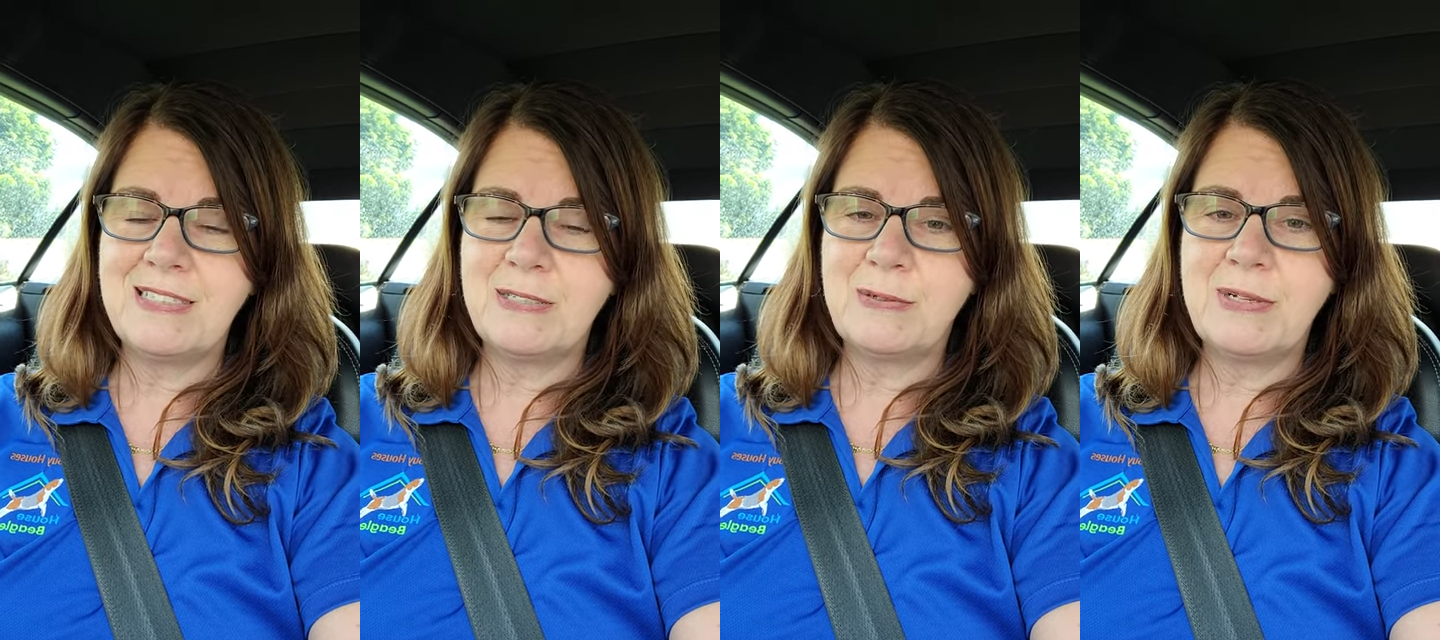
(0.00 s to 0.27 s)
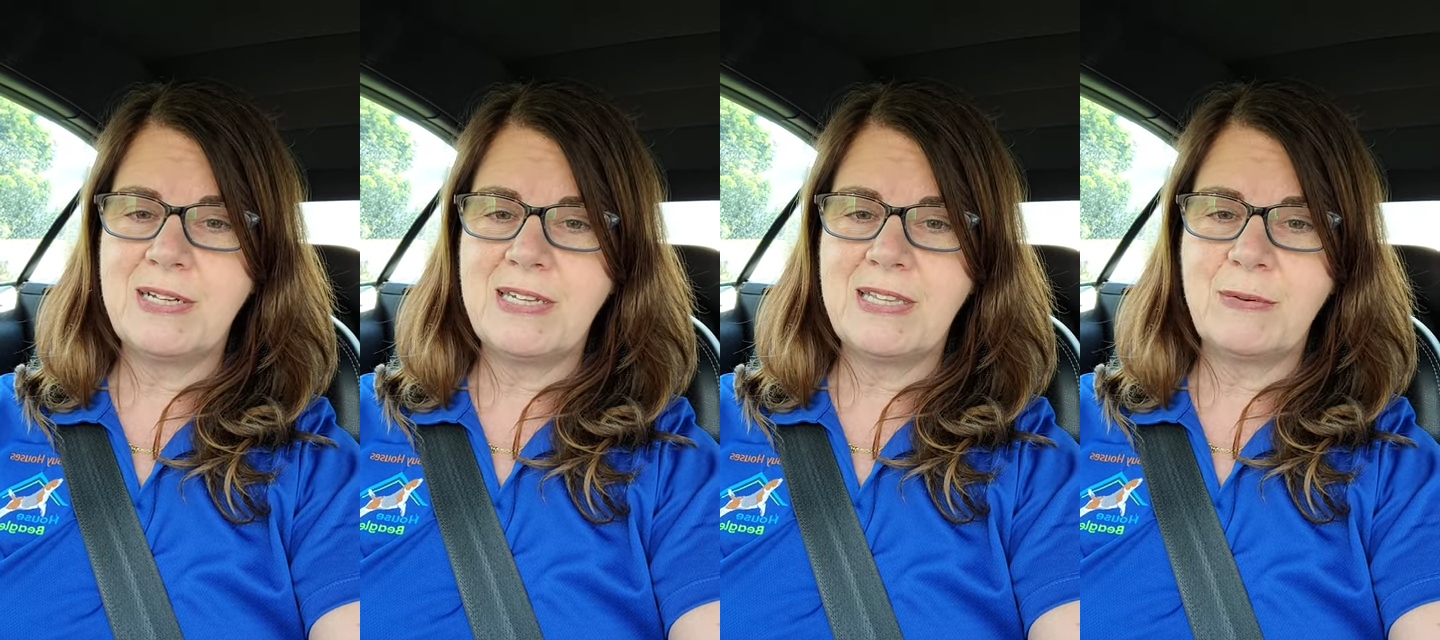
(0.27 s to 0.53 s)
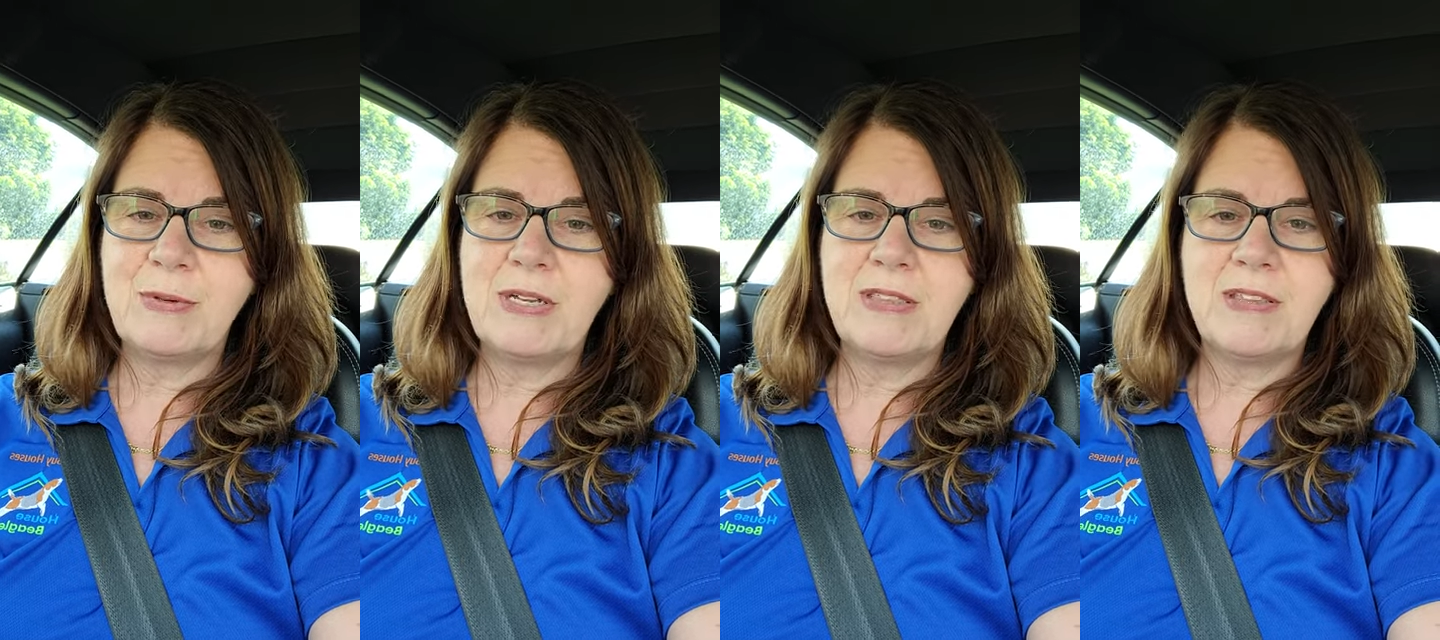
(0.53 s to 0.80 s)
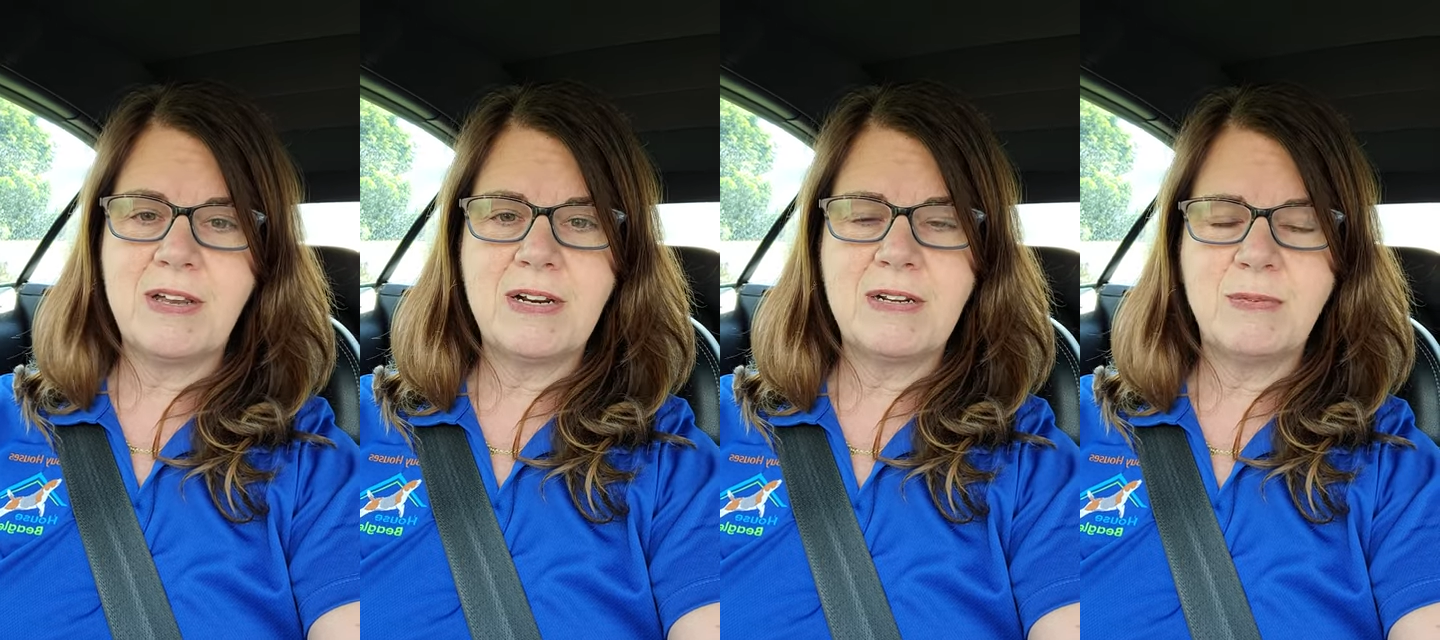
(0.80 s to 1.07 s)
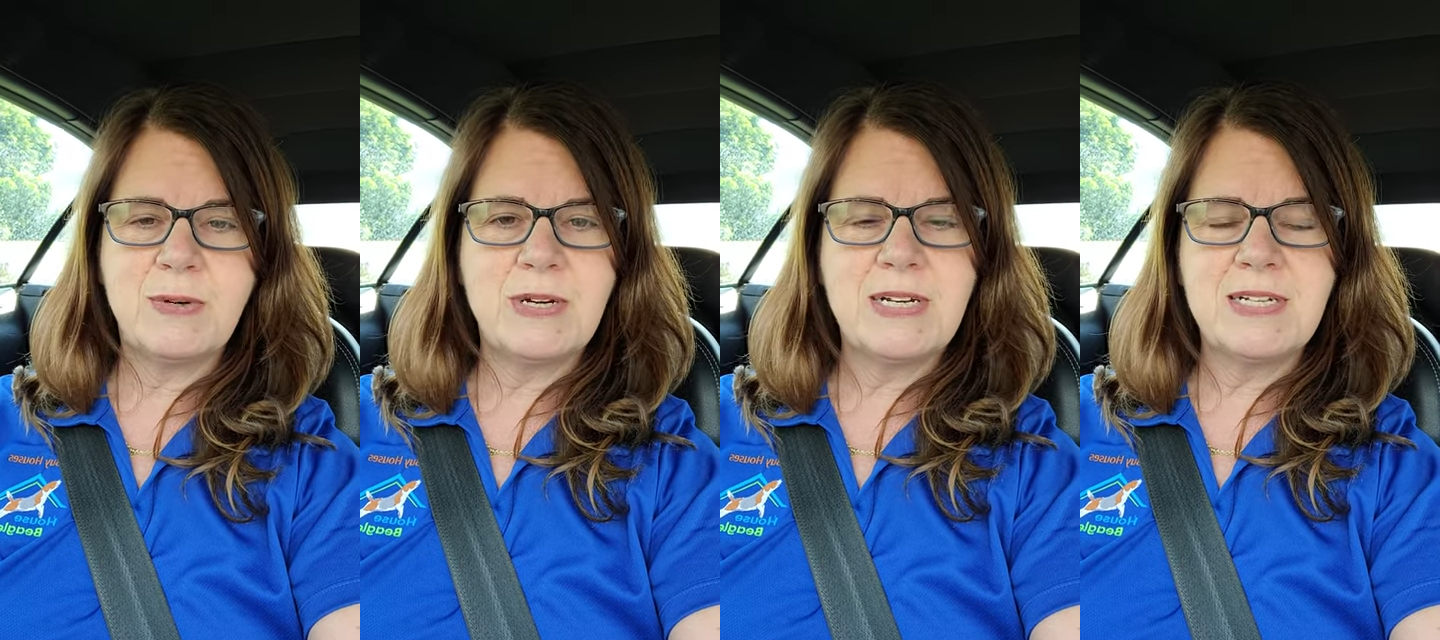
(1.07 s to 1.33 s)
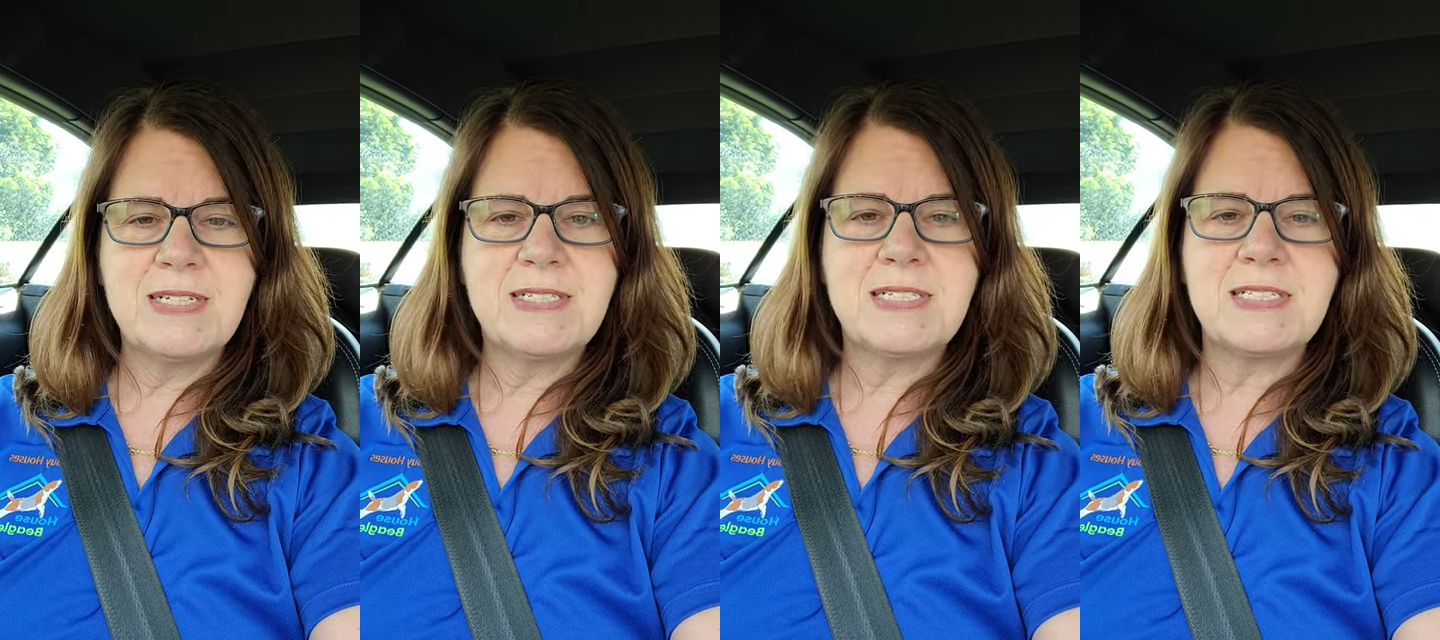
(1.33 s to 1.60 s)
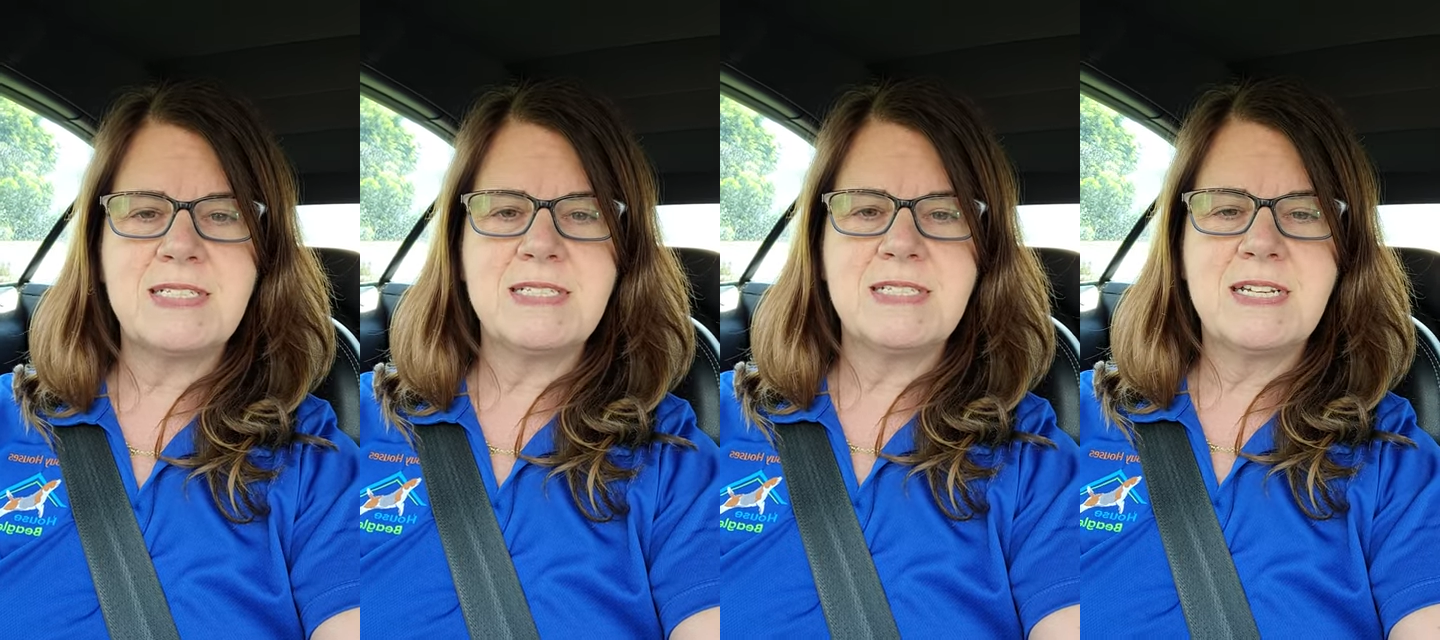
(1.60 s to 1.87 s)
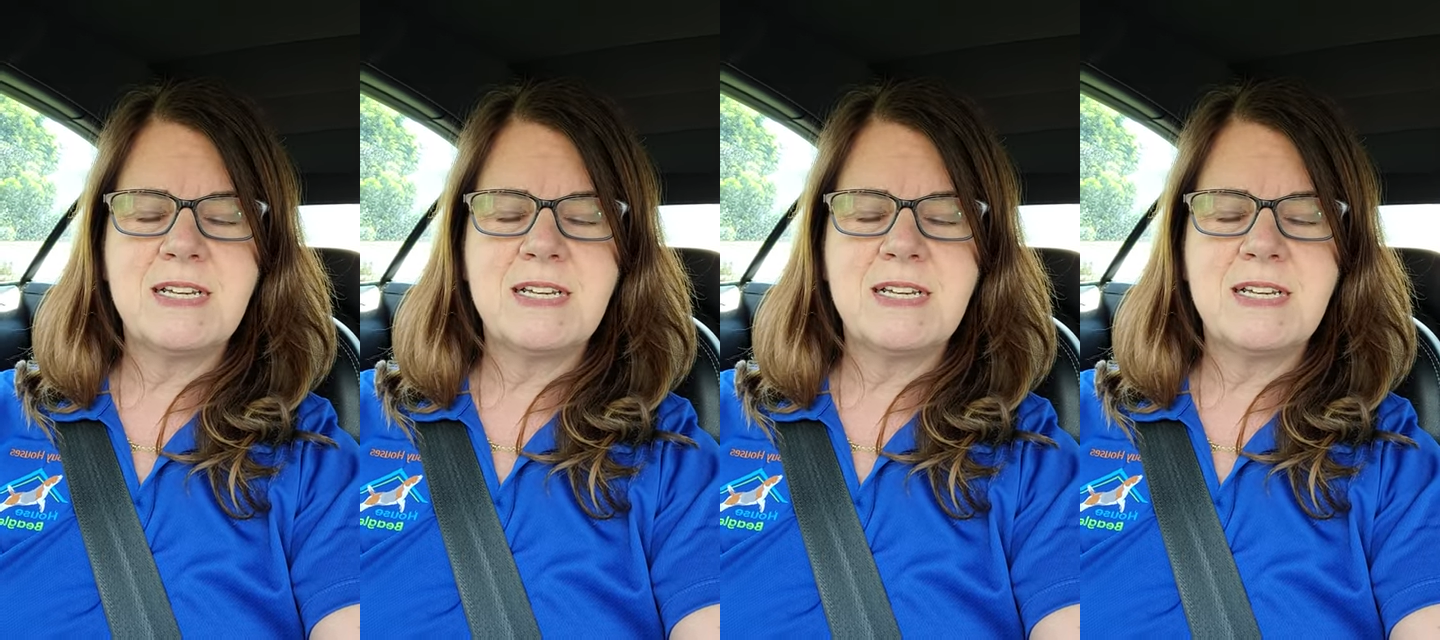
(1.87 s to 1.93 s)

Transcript: the way that we thought it was, and